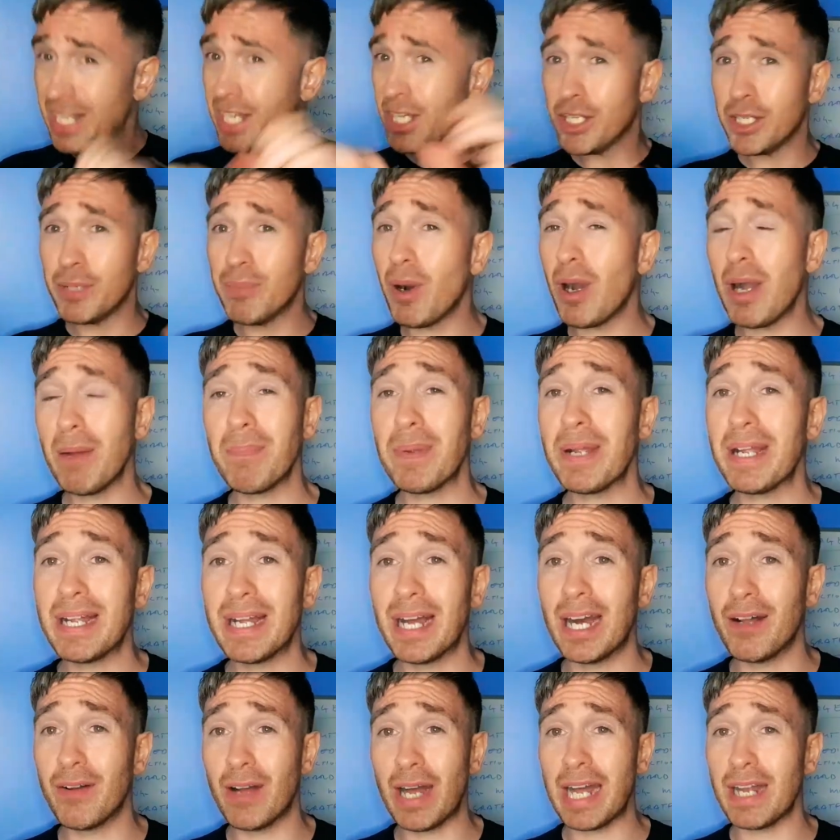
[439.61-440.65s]
You might be
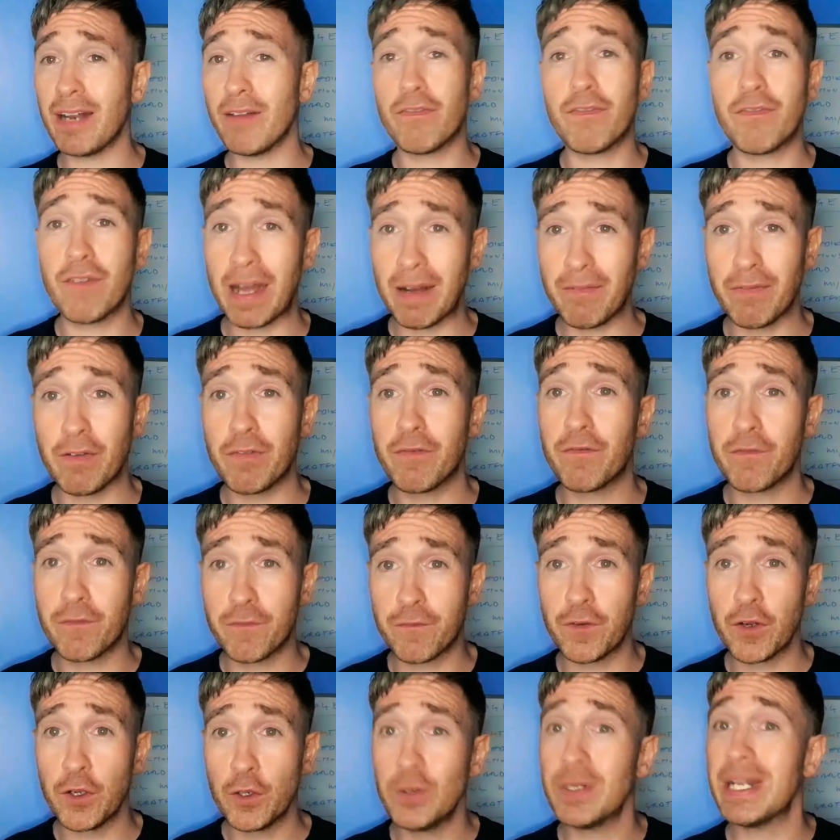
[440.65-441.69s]
have a
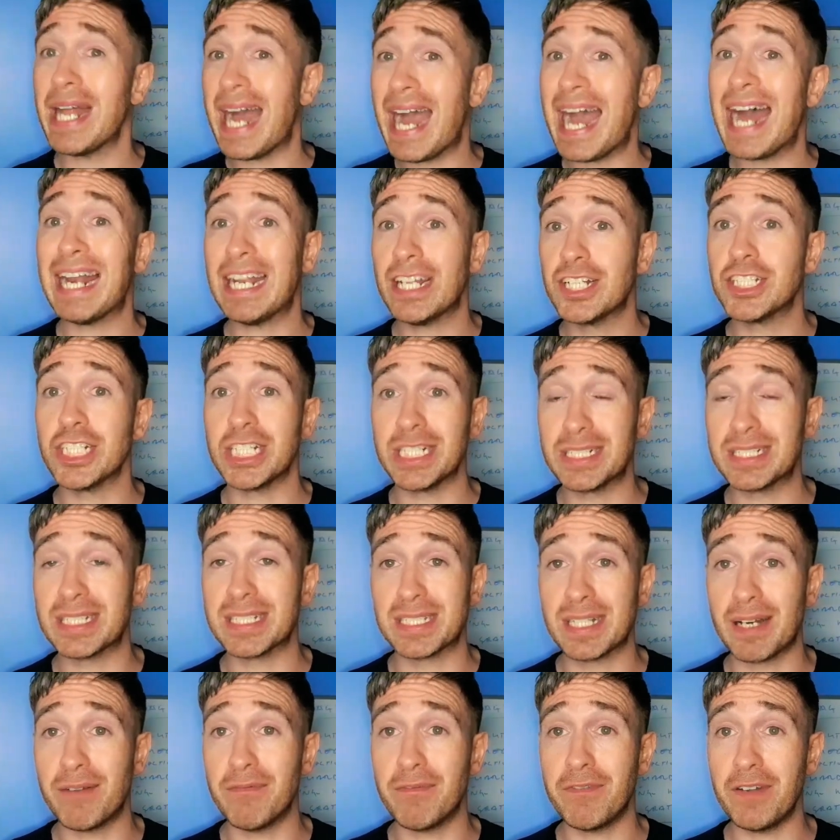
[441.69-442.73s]
food allergy to
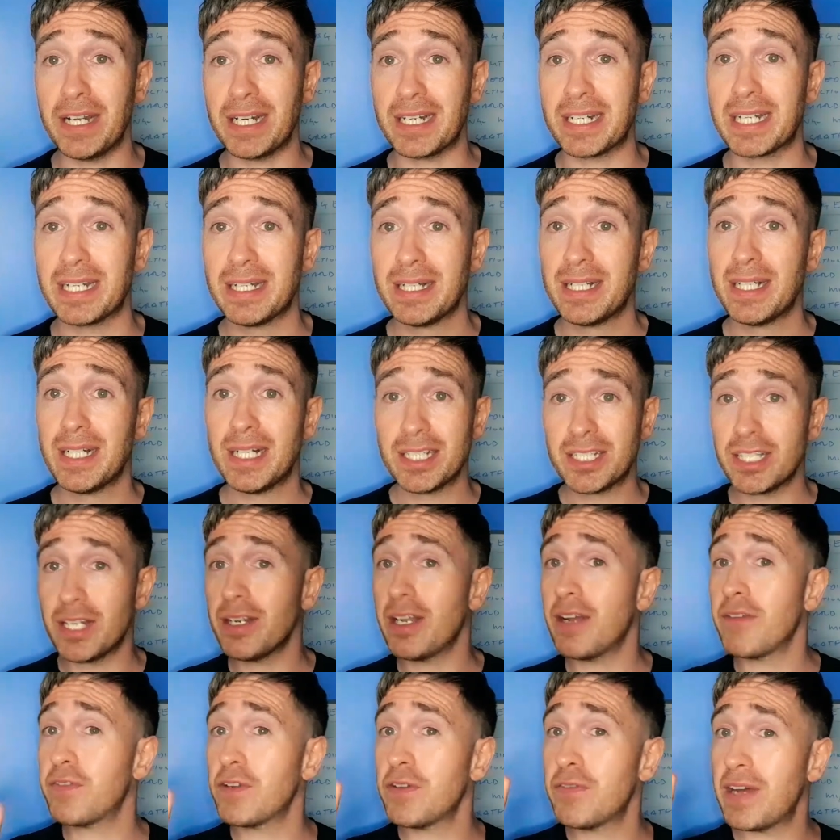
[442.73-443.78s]
something. I don't know
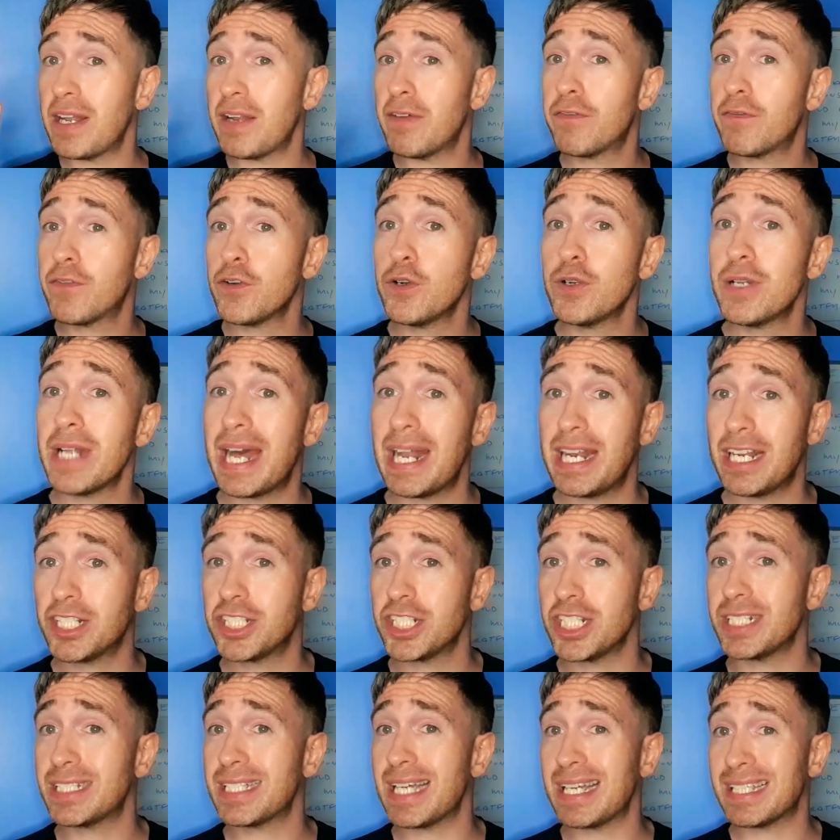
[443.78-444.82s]
if you've had a food
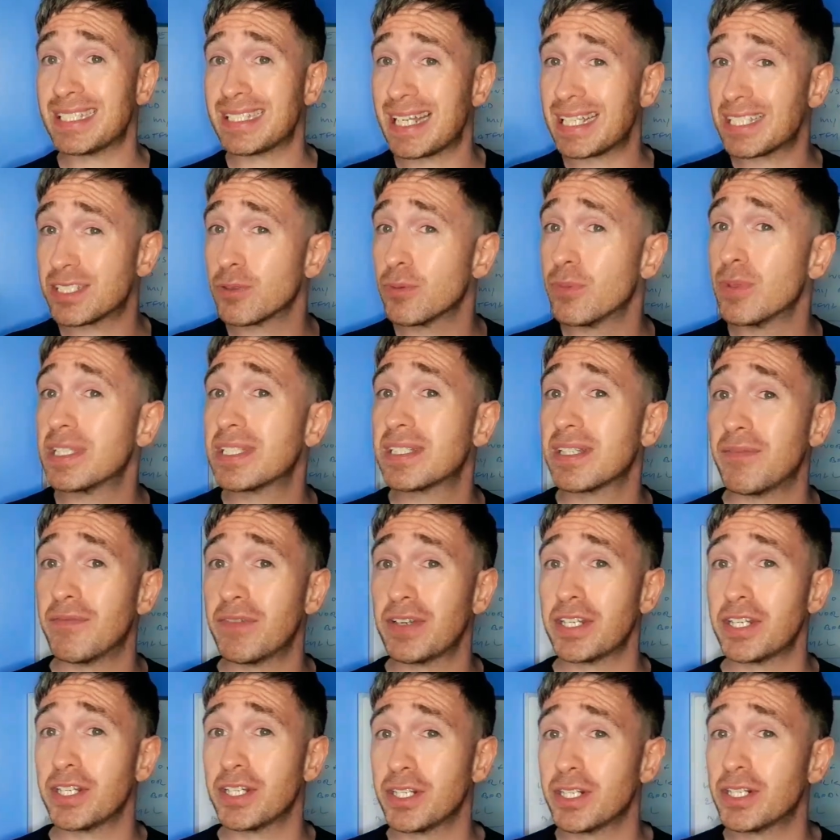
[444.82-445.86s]
allergy test. That's always
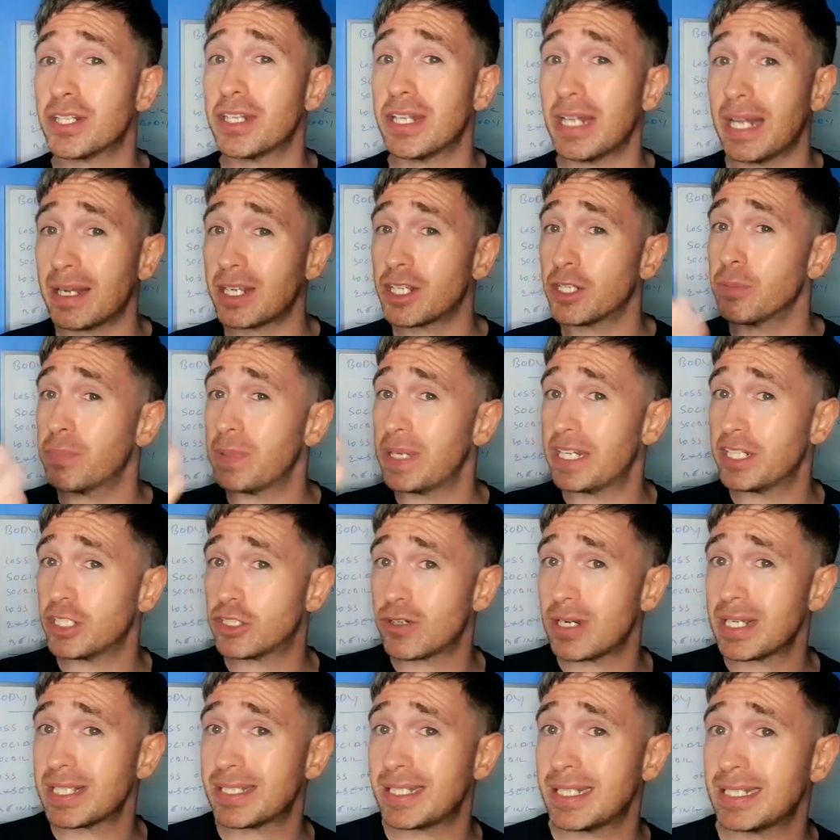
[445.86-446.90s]
something that could be
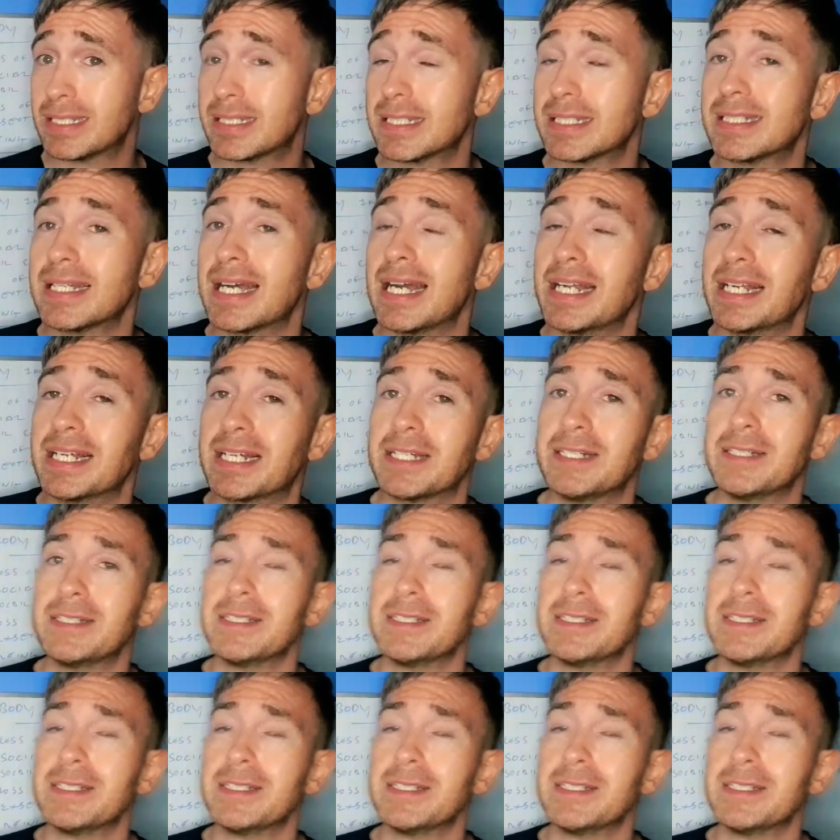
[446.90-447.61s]
interesting to take.